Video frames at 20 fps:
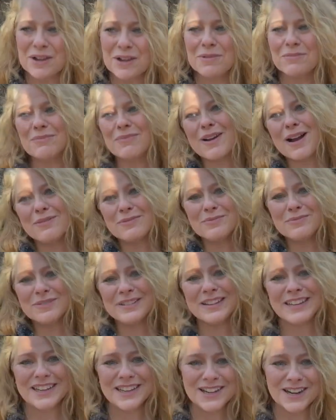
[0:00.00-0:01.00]

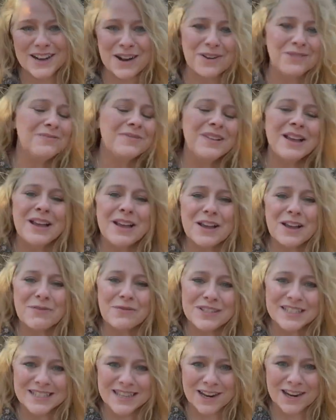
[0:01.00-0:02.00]
Probably, you know, if
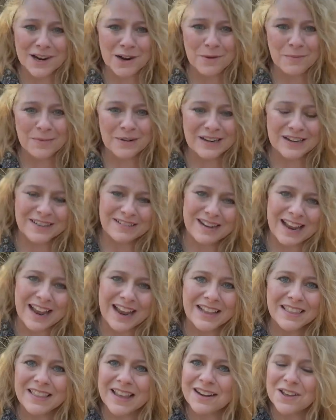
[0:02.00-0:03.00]
we stay open
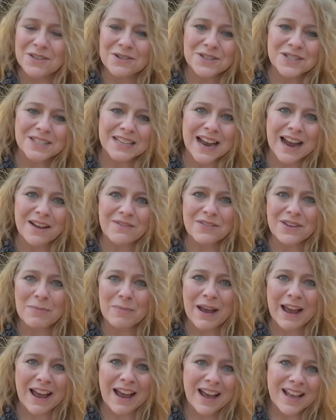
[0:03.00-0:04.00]
and let others have their
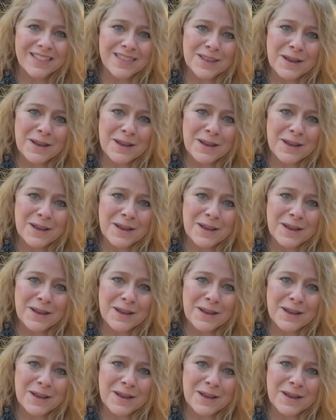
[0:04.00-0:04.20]
path,